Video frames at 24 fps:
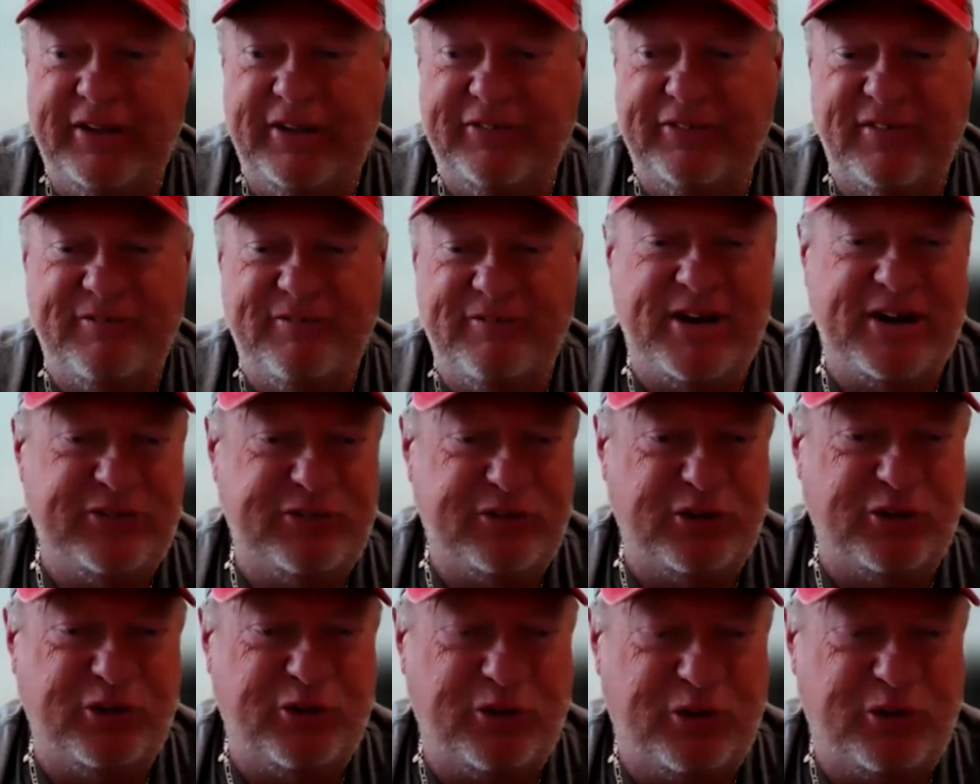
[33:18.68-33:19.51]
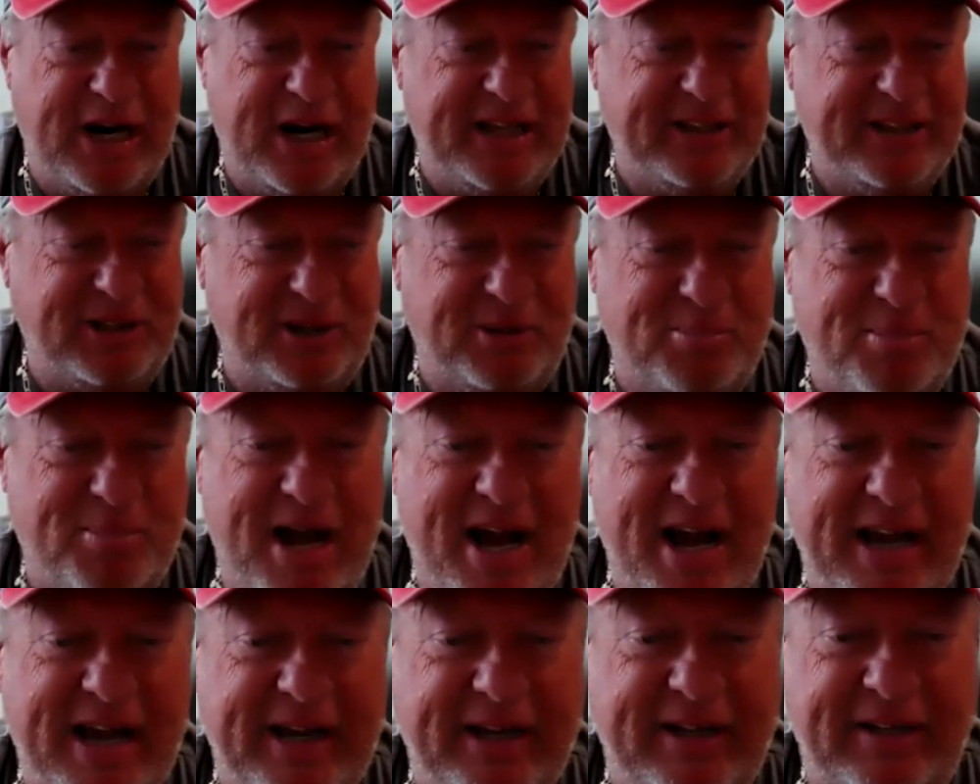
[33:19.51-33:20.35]
these investors that are out there
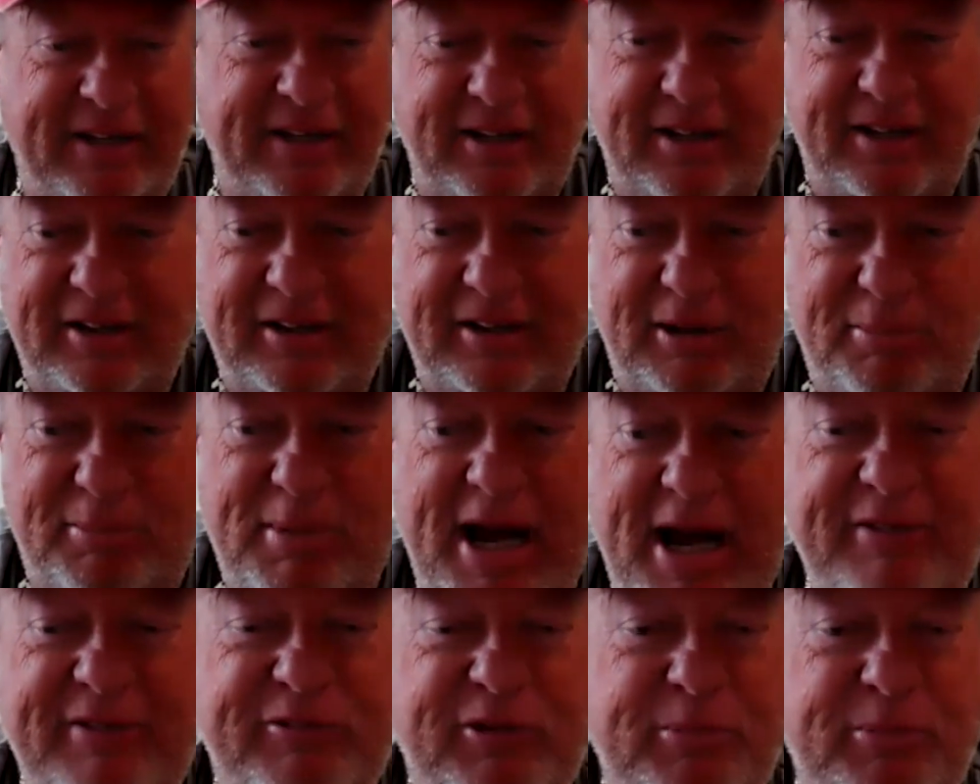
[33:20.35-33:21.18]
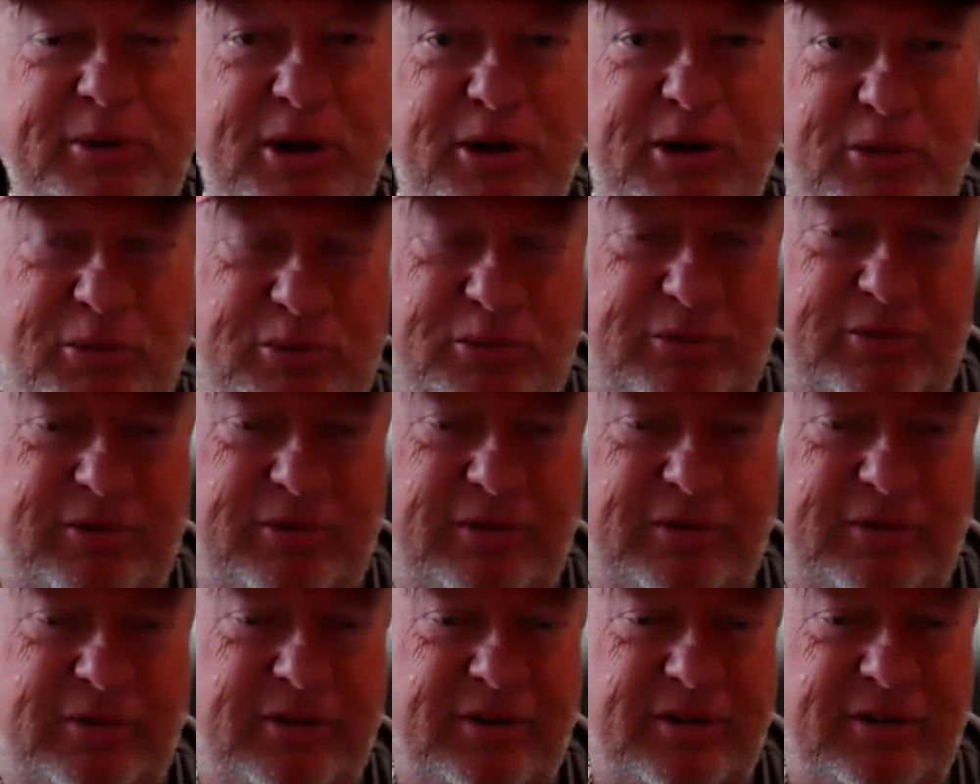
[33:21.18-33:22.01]
buying, they're buying from you.
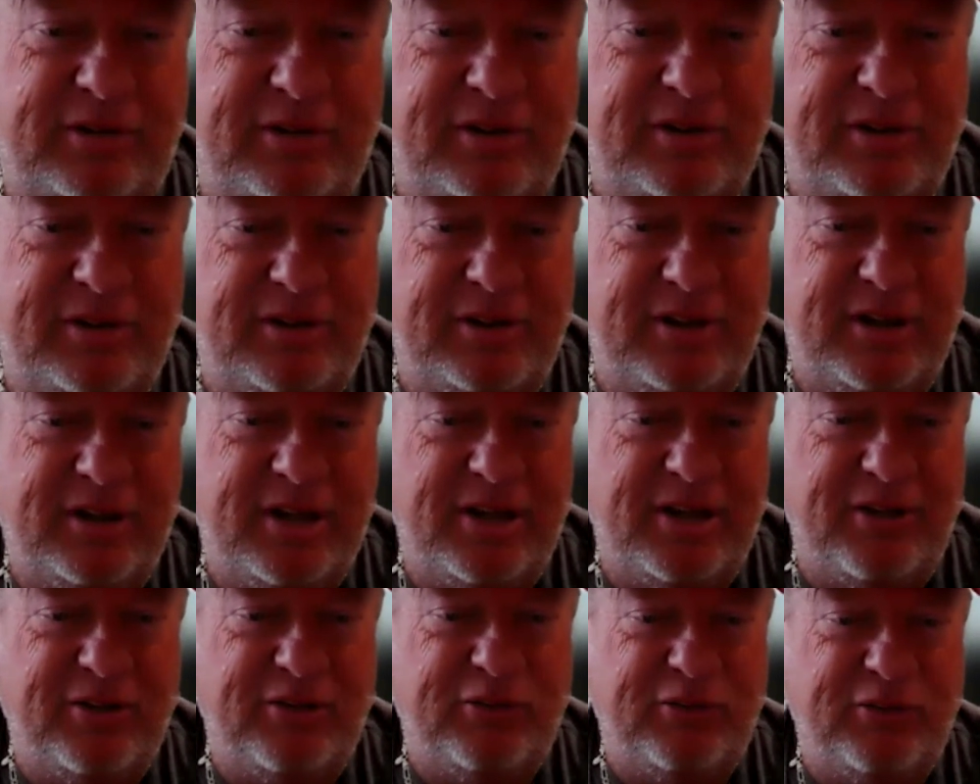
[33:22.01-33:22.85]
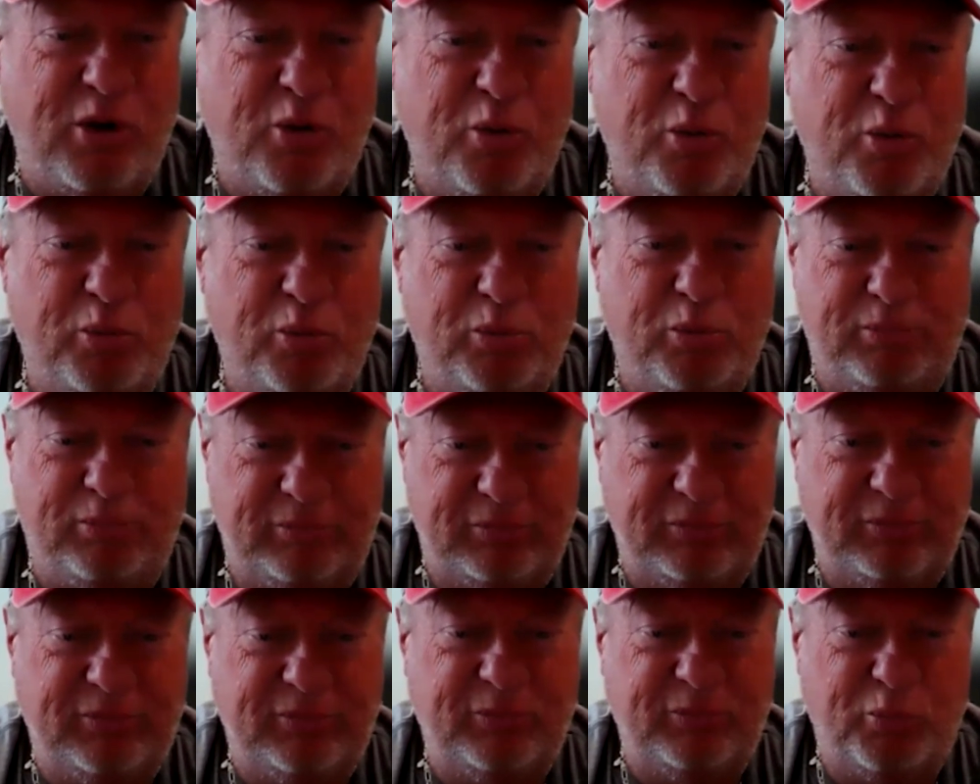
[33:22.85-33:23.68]
So
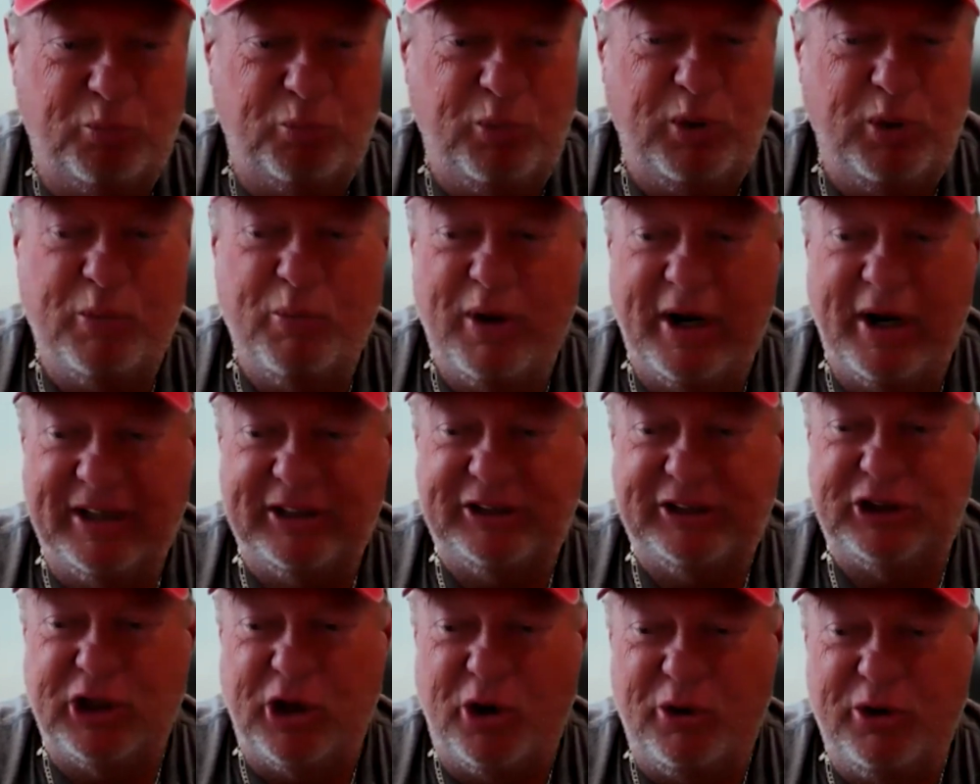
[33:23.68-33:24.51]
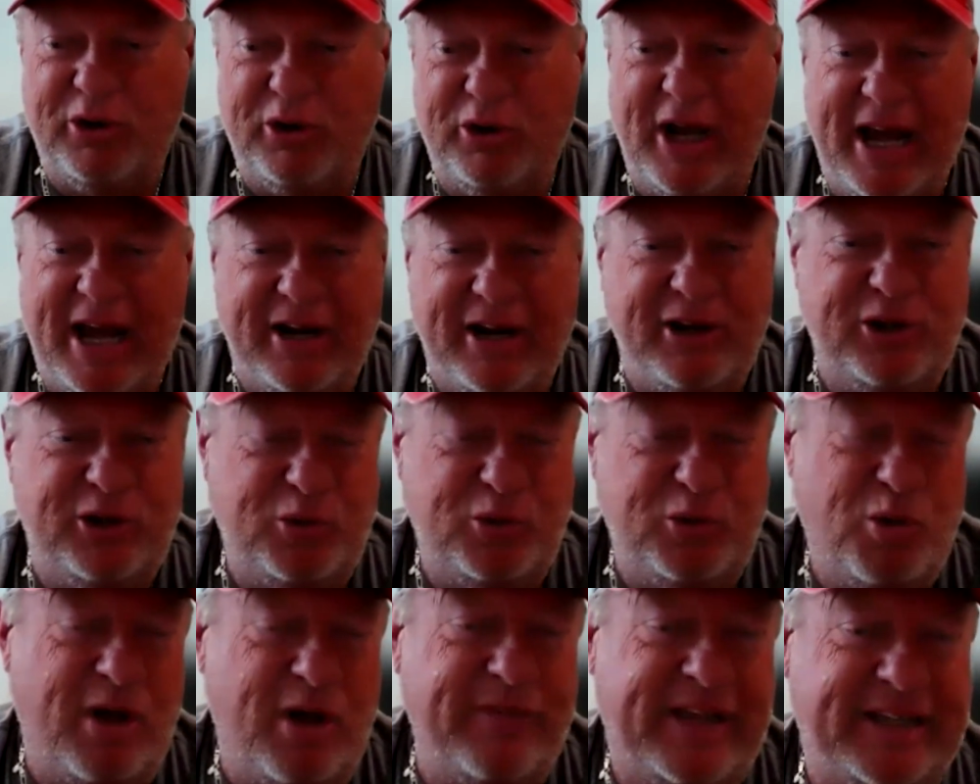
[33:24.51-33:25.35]
we want to show you how to
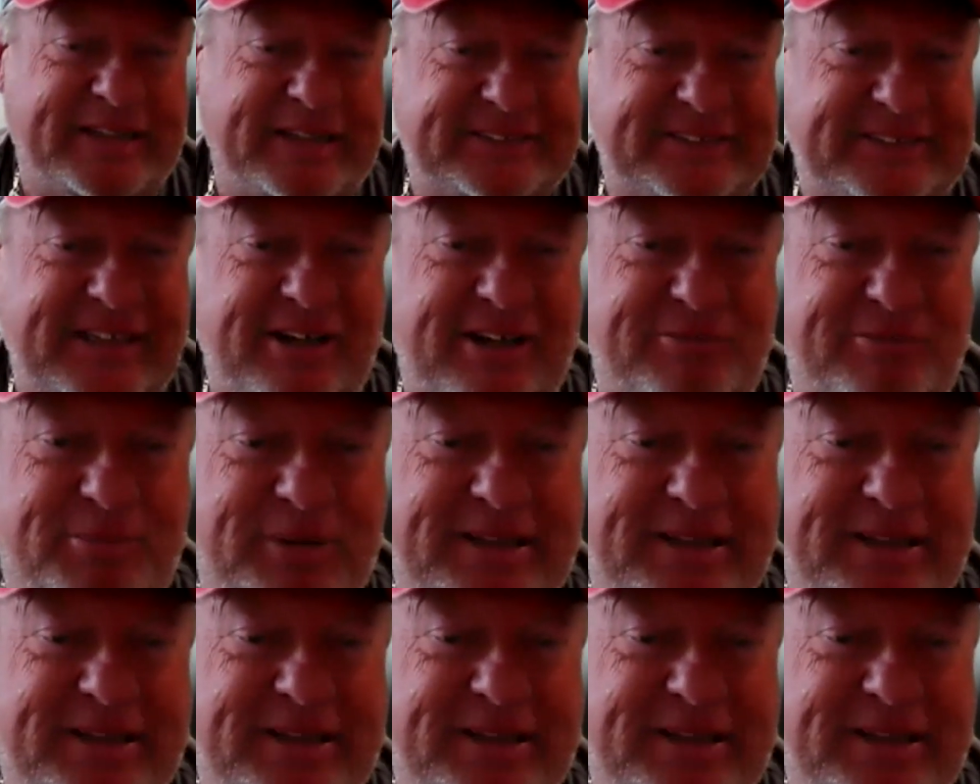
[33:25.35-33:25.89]
do all that stuff.